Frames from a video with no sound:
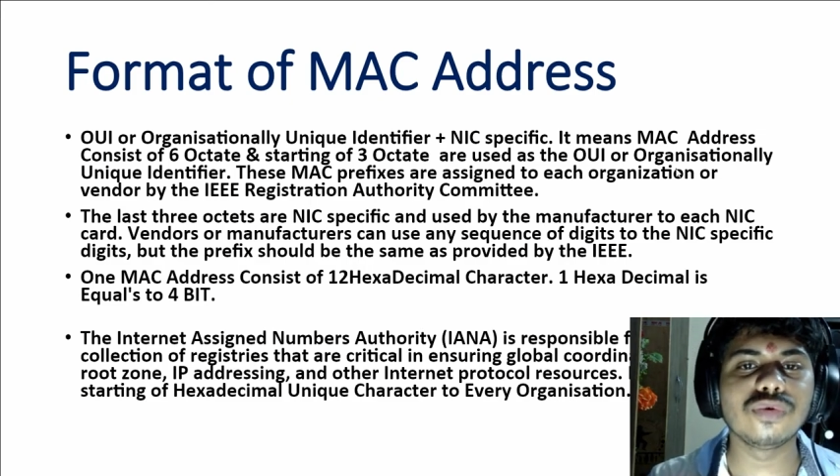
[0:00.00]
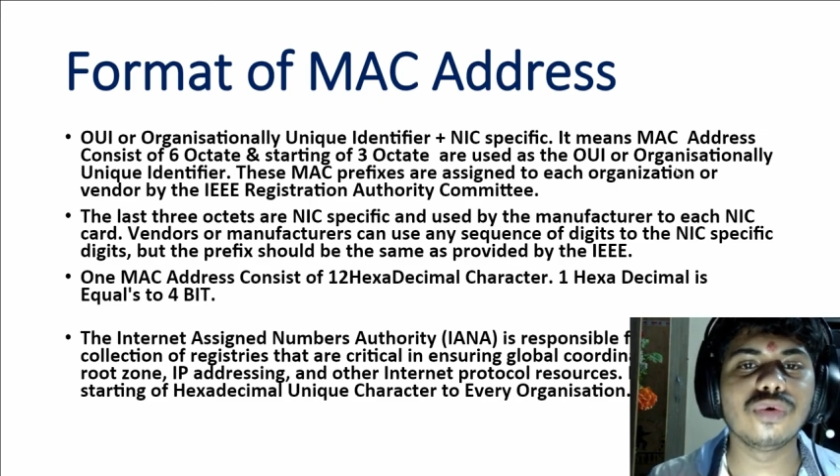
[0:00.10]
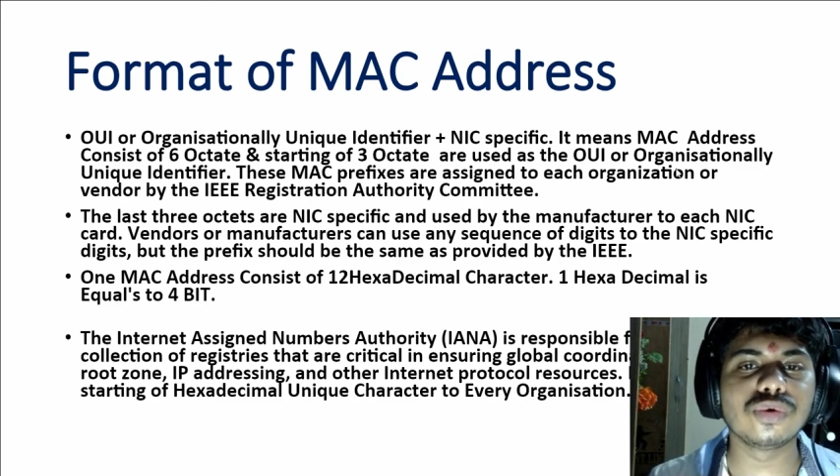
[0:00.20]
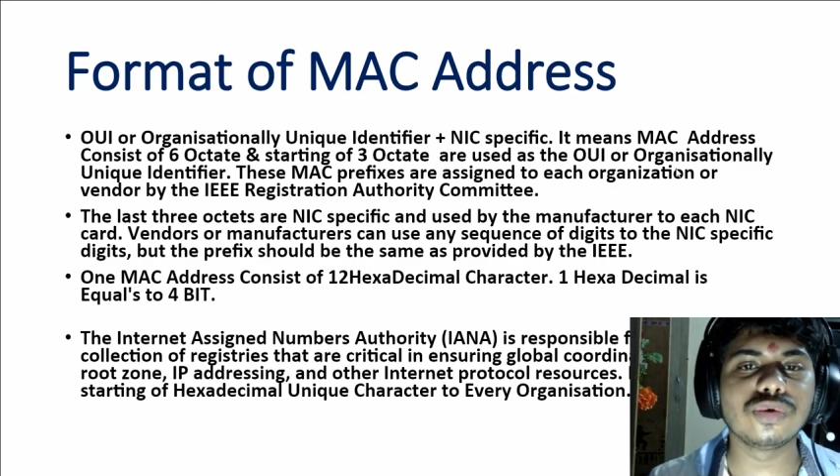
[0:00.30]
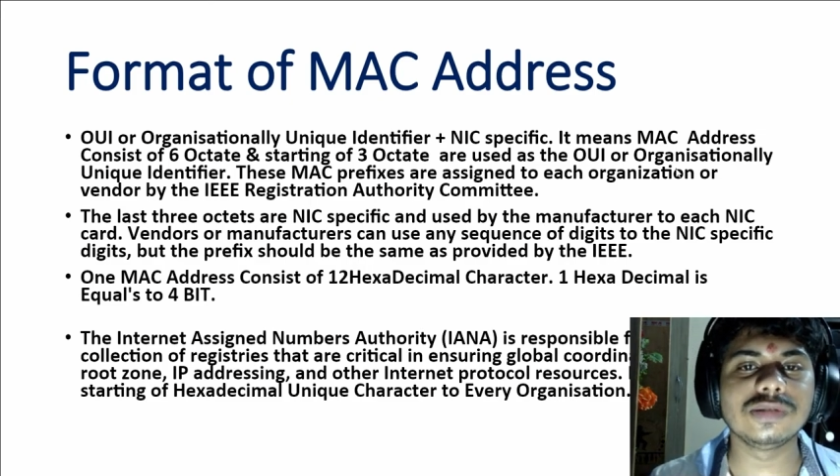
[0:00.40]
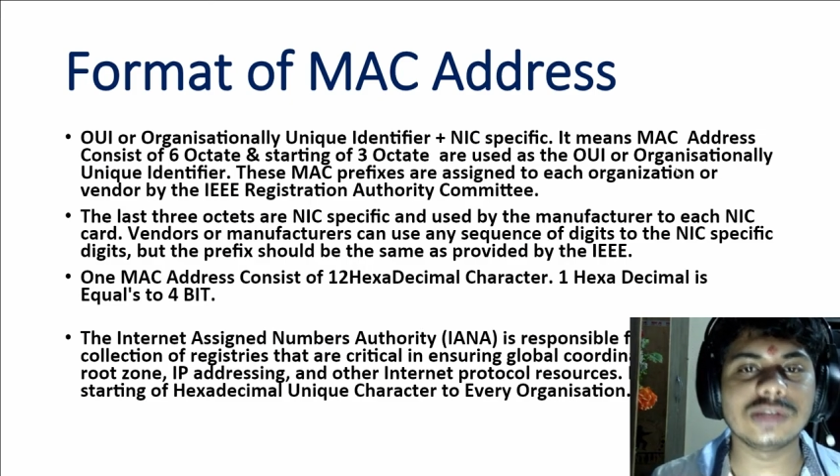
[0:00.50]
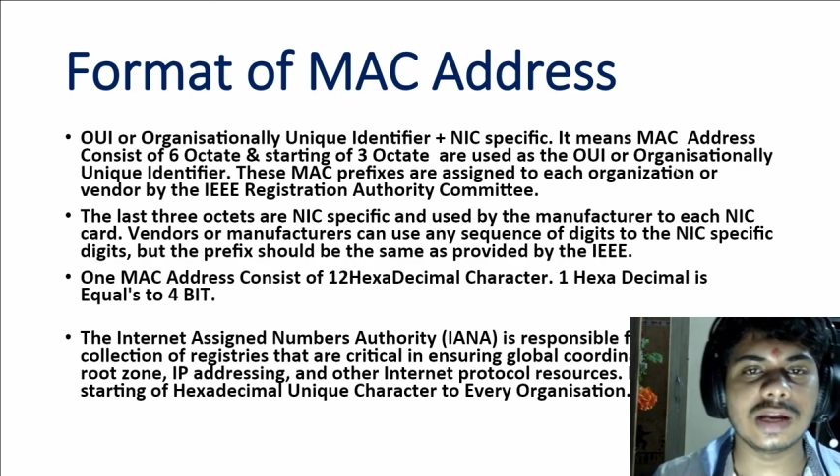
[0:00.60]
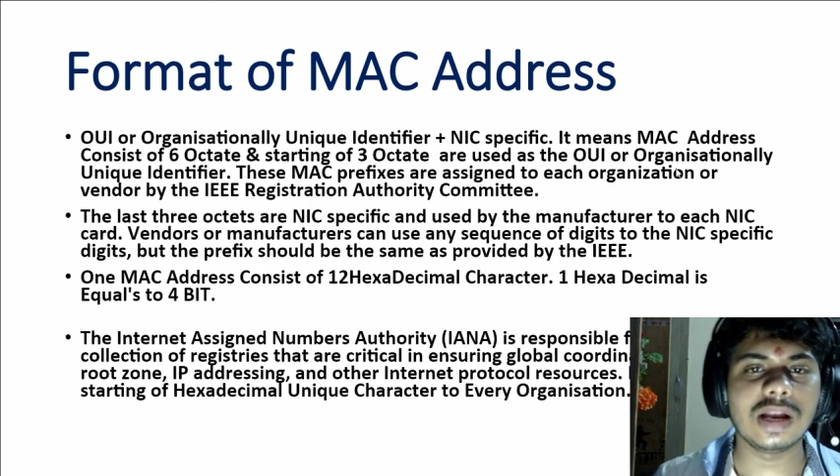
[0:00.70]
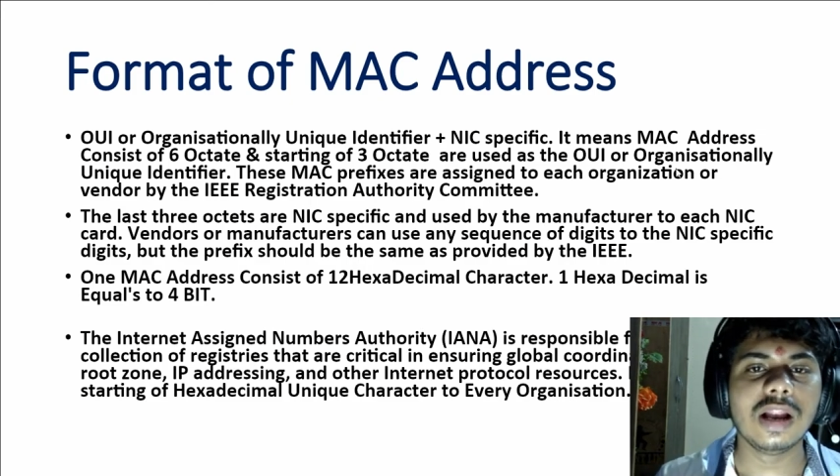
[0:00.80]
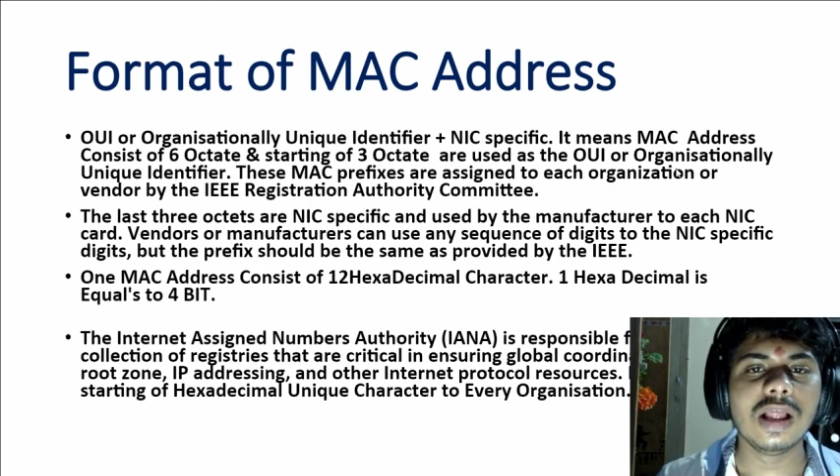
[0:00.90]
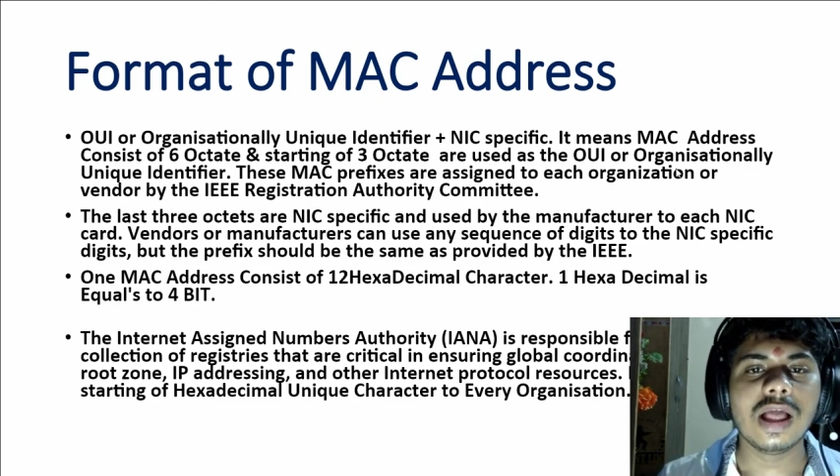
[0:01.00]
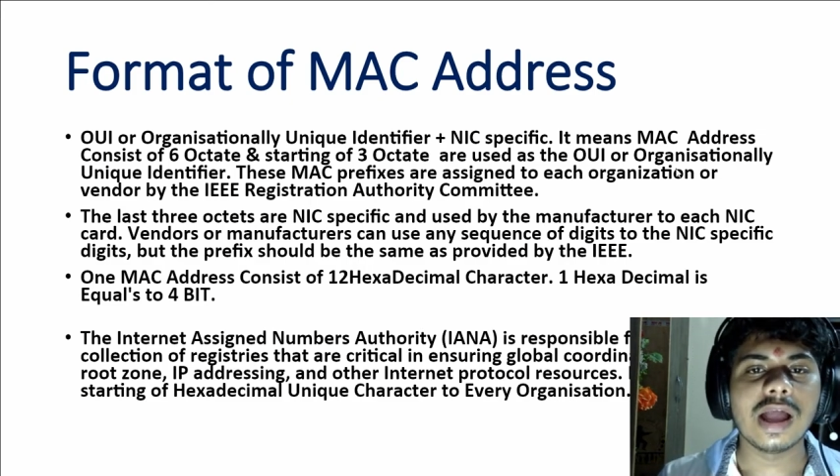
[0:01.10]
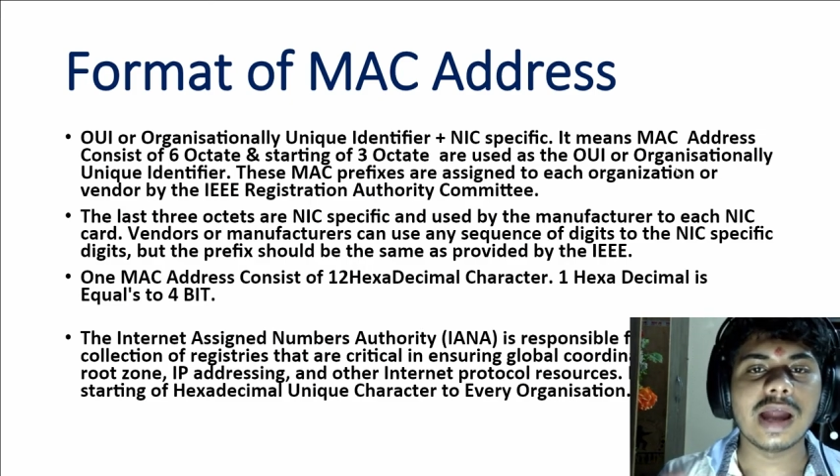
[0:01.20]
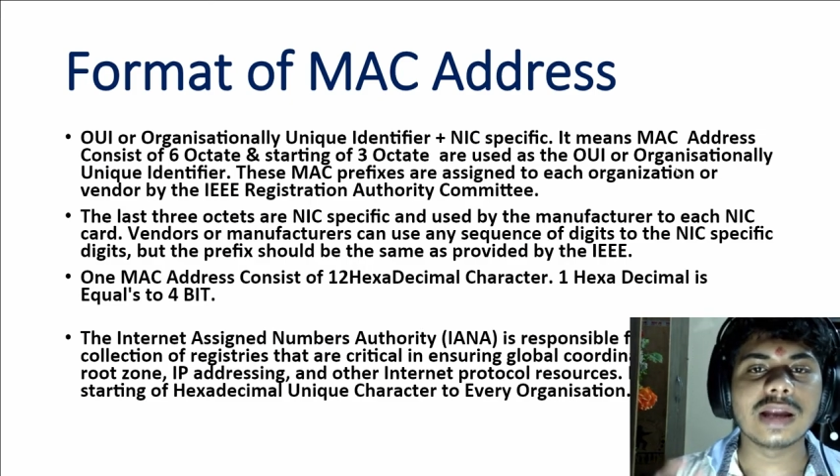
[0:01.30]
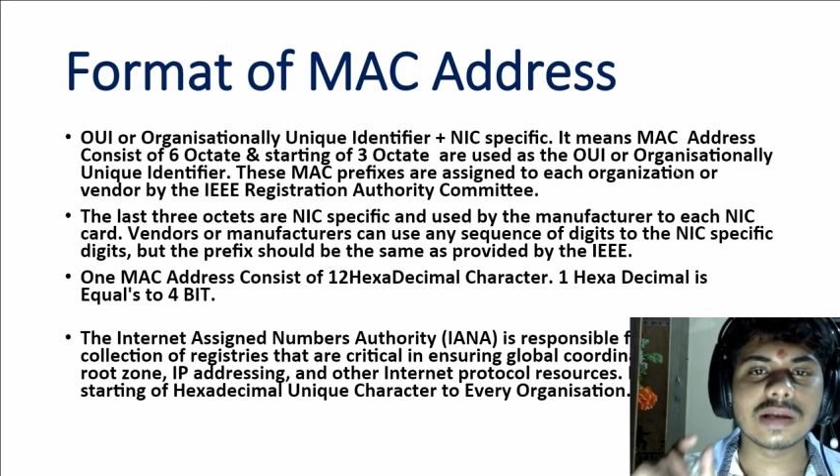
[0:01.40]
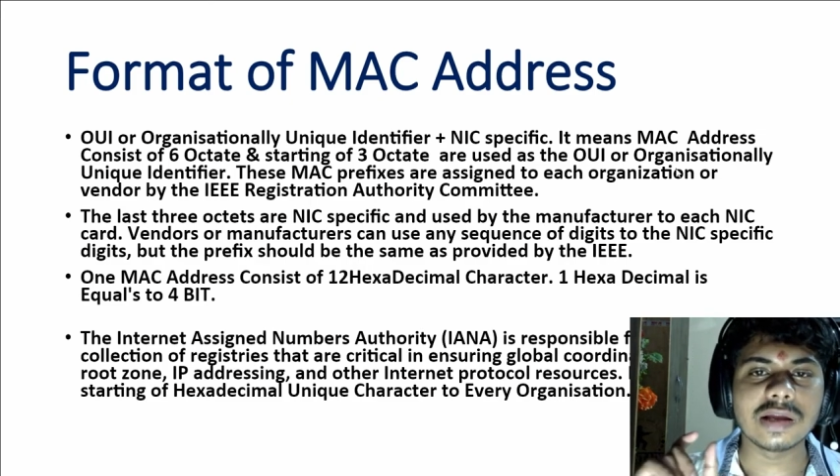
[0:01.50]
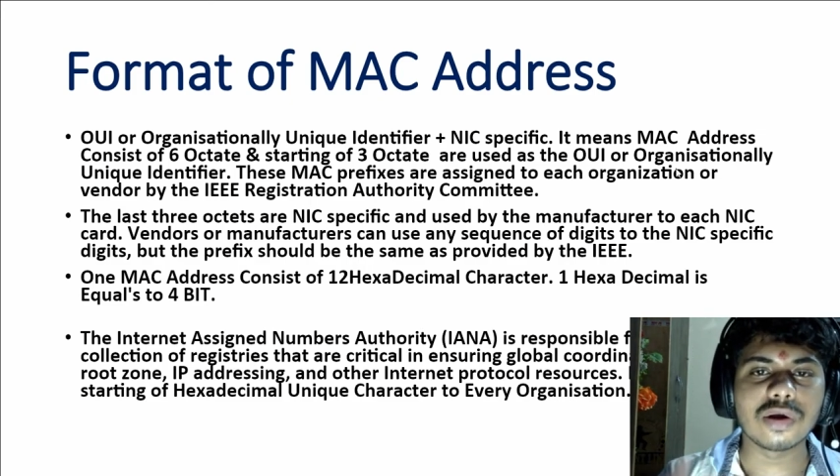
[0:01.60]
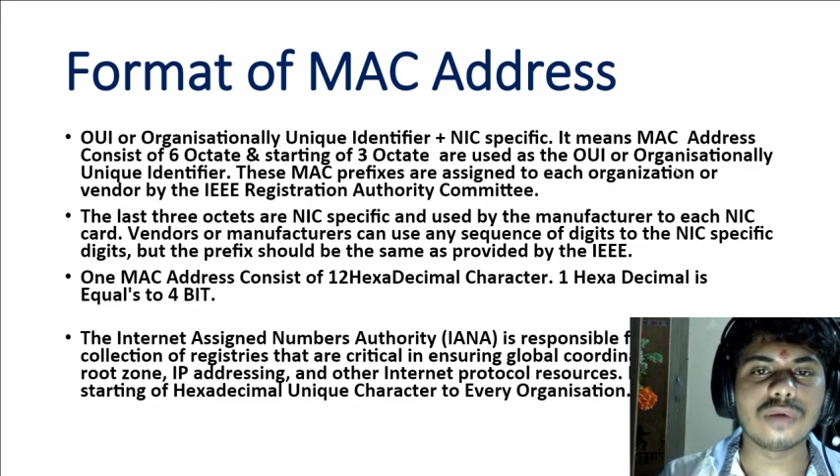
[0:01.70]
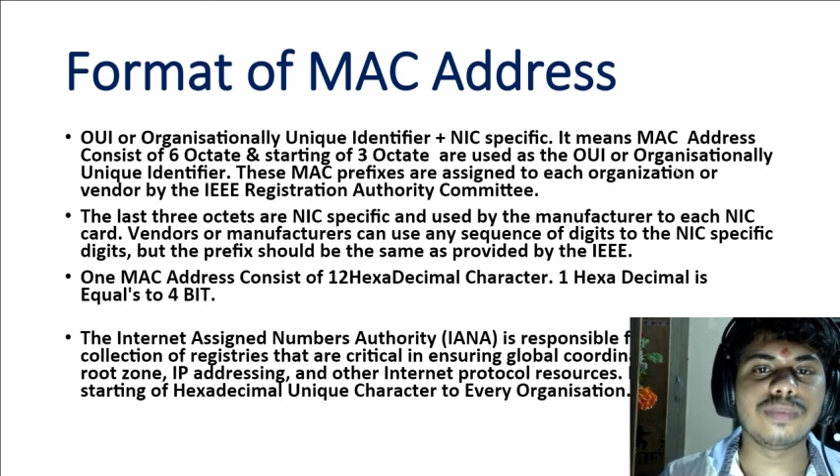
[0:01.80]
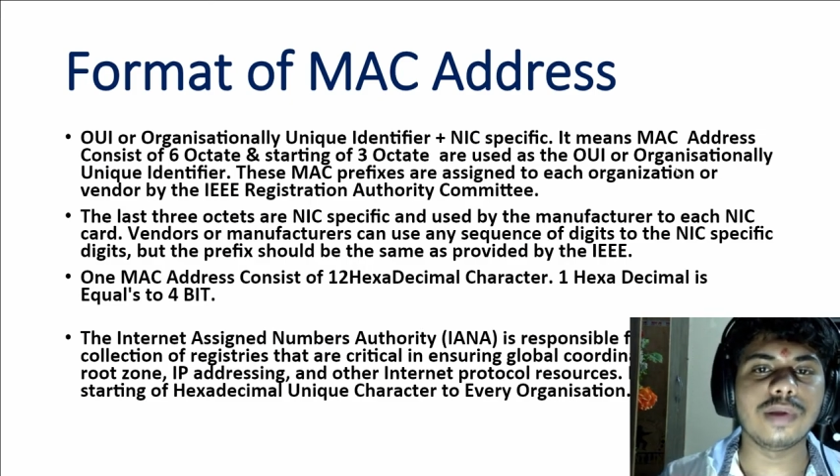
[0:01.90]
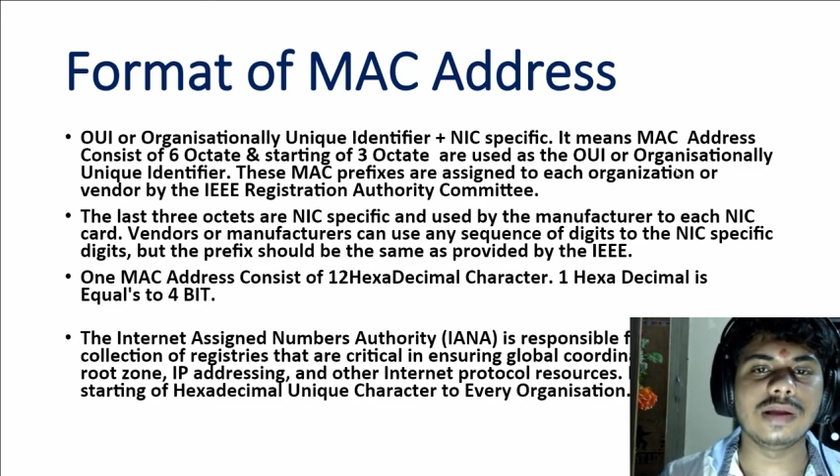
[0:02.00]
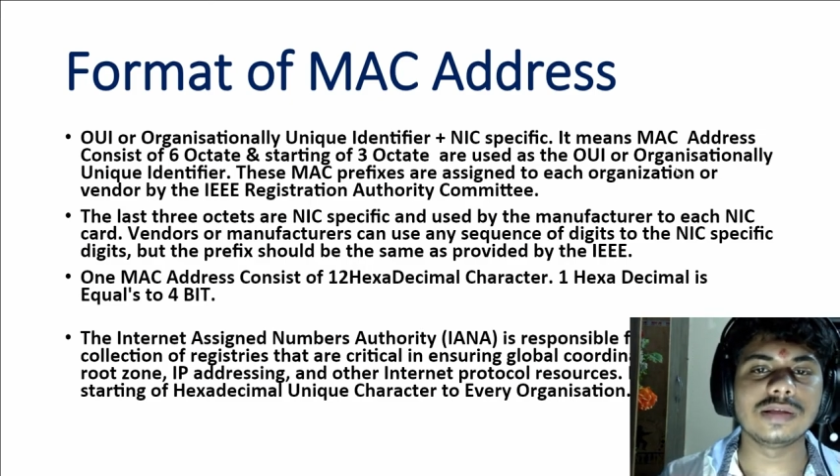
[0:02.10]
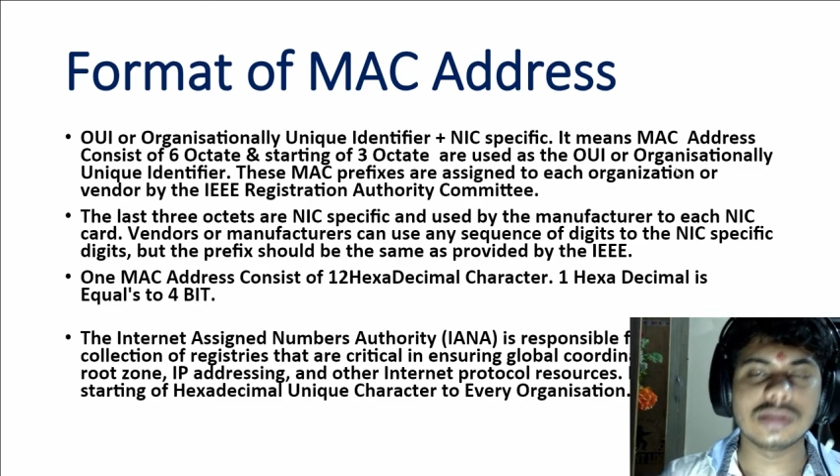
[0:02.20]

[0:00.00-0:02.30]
to go to the channel and click on playlist.